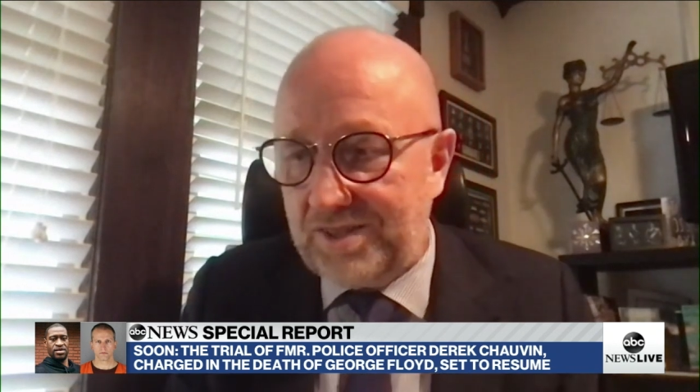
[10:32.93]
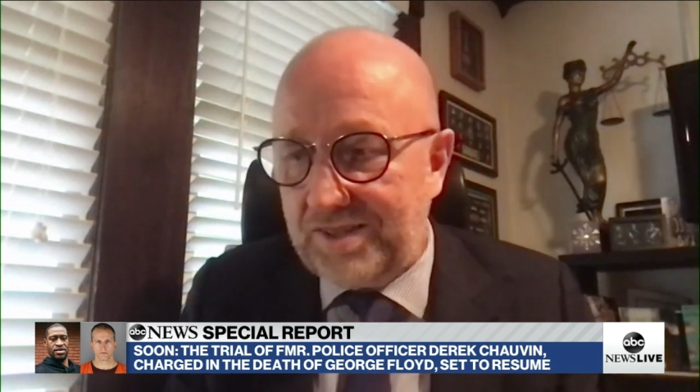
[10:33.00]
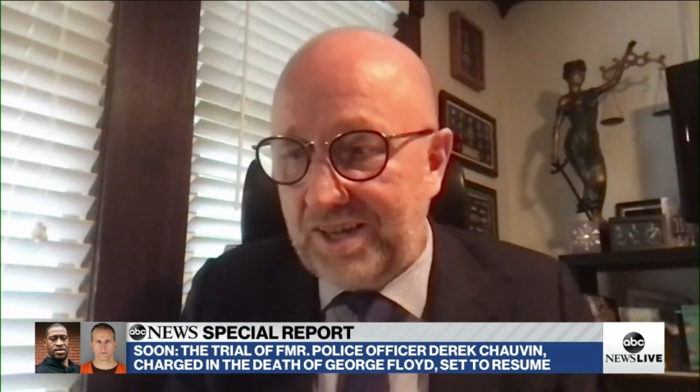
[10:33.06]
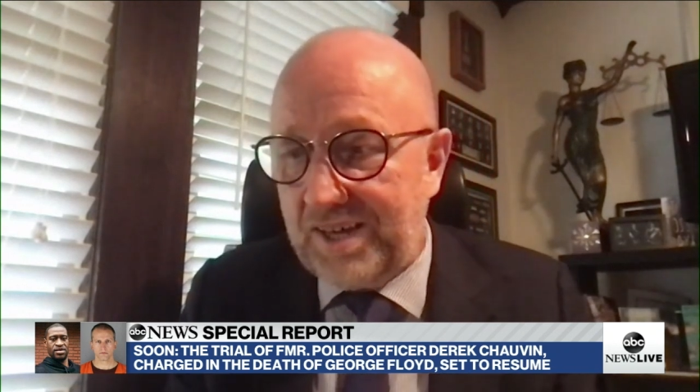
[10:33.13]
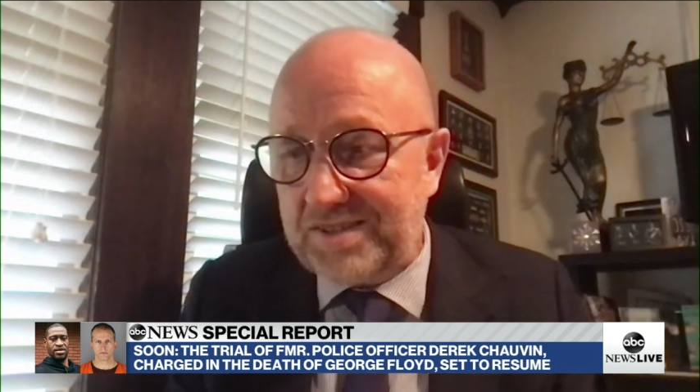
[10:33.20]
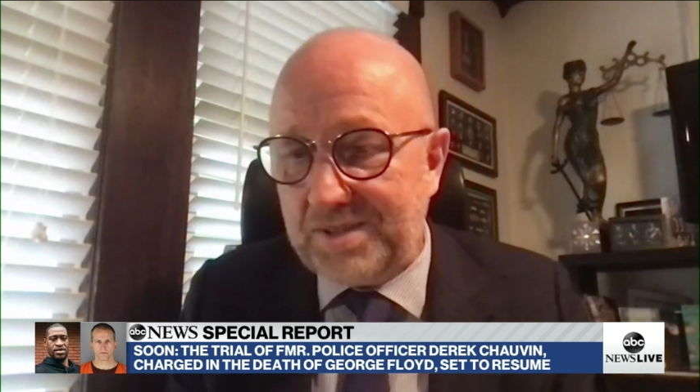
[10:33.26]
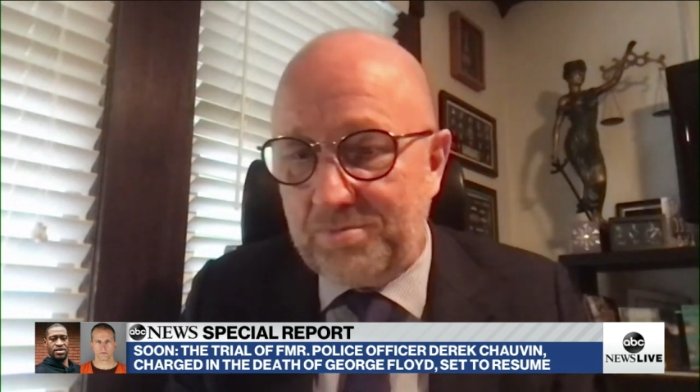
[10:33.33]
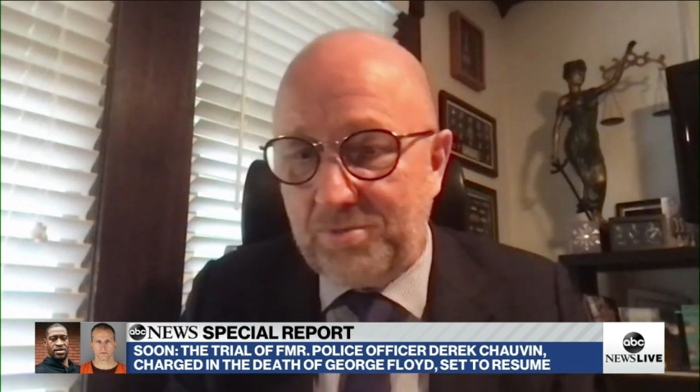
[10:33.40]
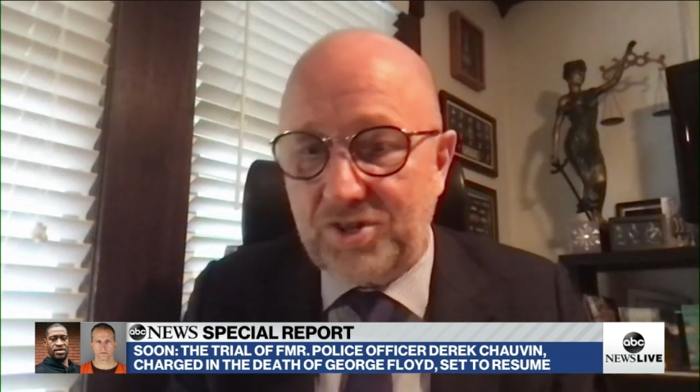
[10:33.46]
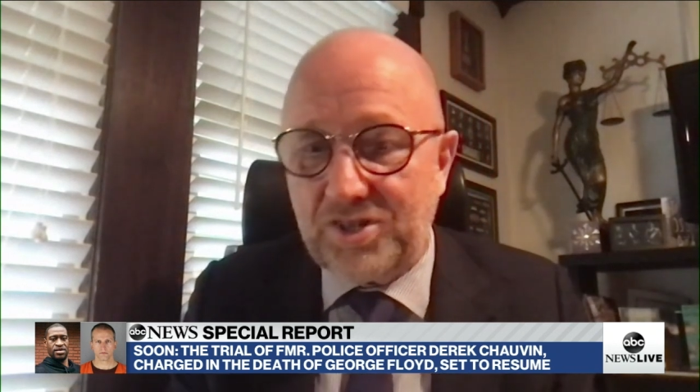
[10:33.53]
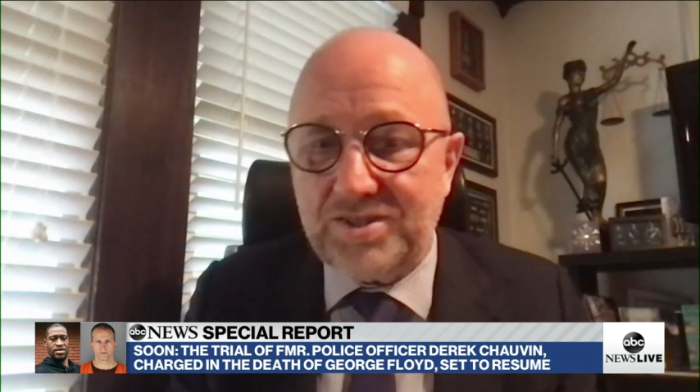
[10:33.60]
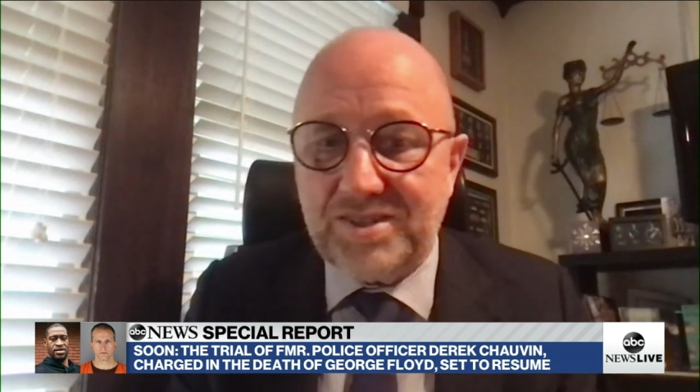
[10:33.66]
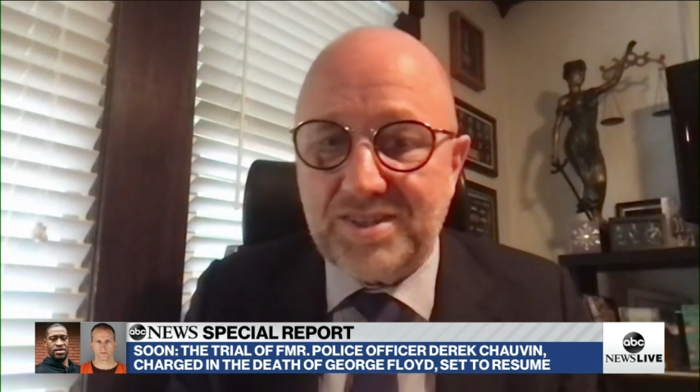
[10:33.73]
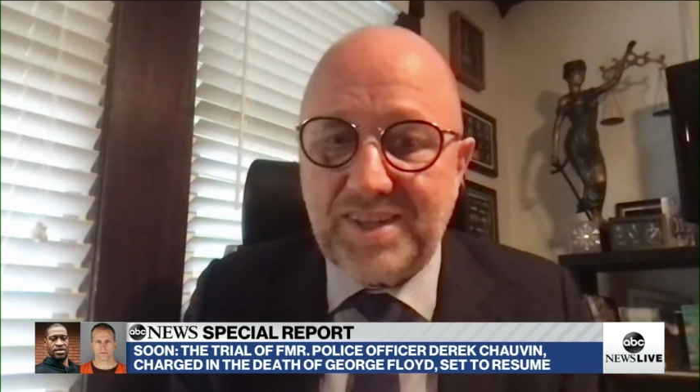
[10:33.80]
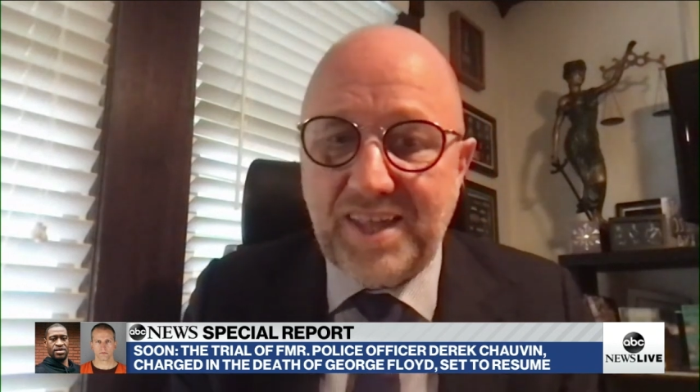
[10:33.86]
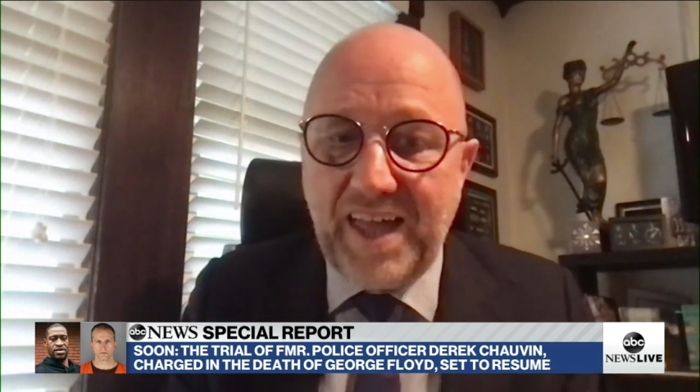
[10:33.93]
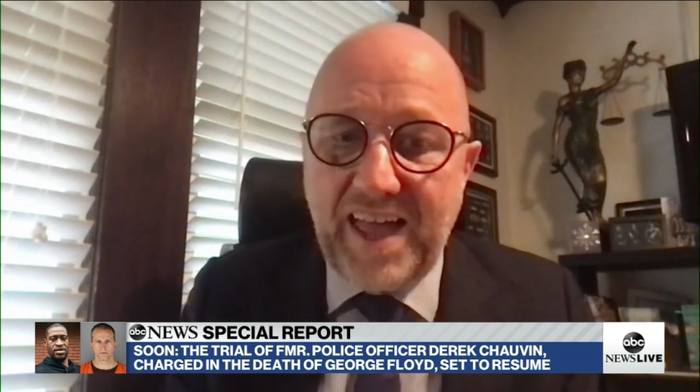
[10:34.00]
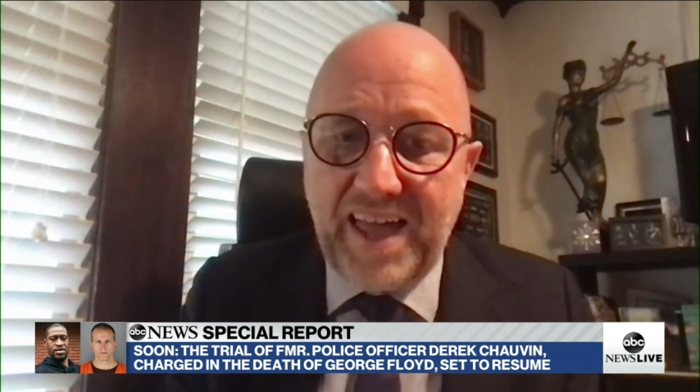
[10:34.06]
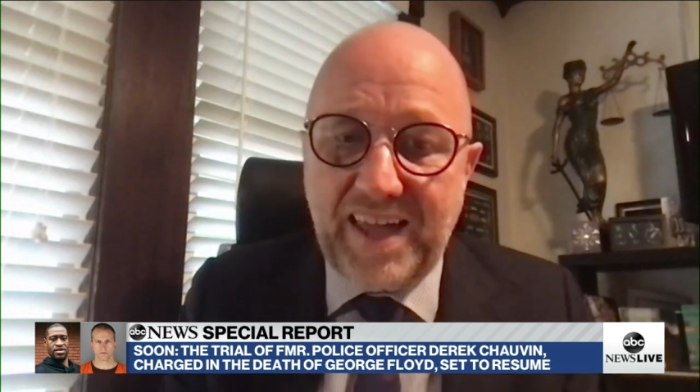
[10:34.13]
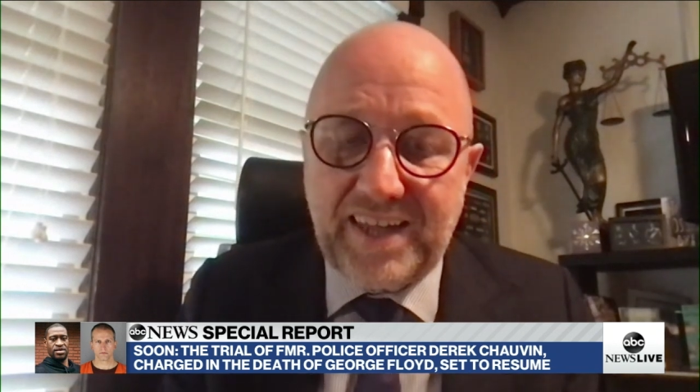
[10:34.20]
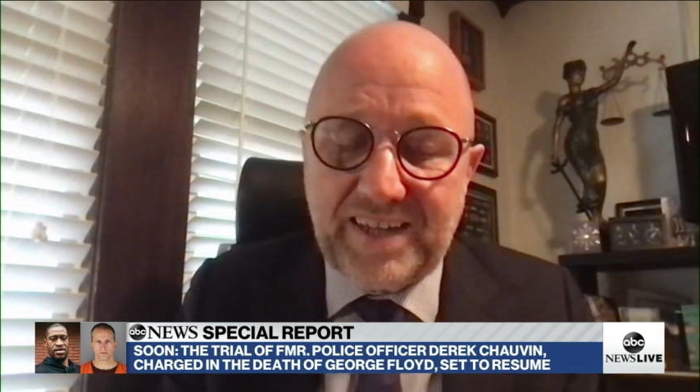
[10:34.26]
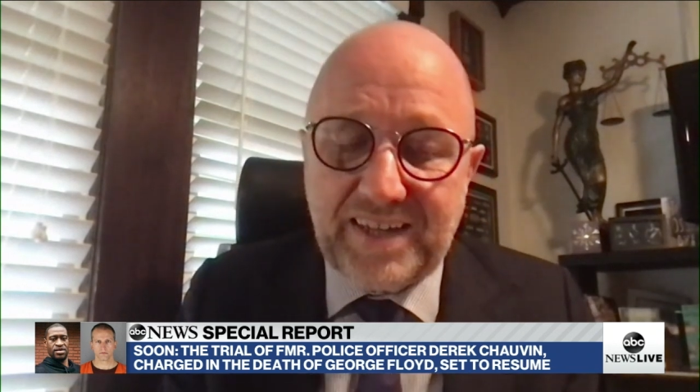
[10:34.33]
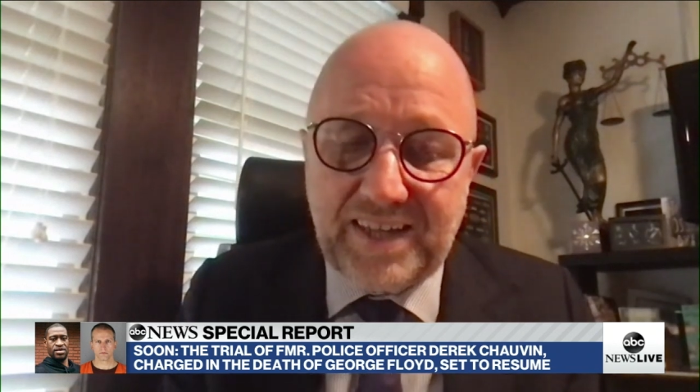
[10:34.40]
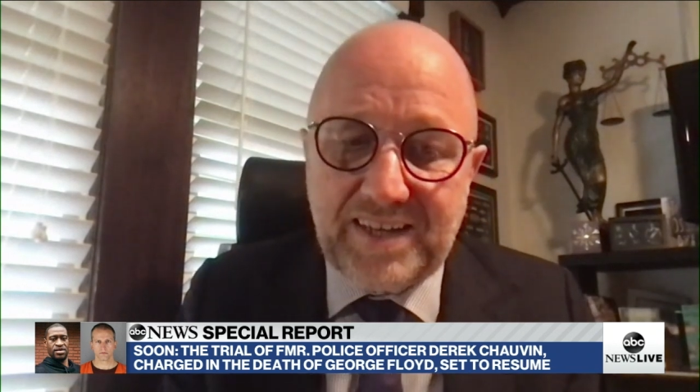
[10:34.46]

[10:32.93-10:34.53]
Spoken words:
the testimony today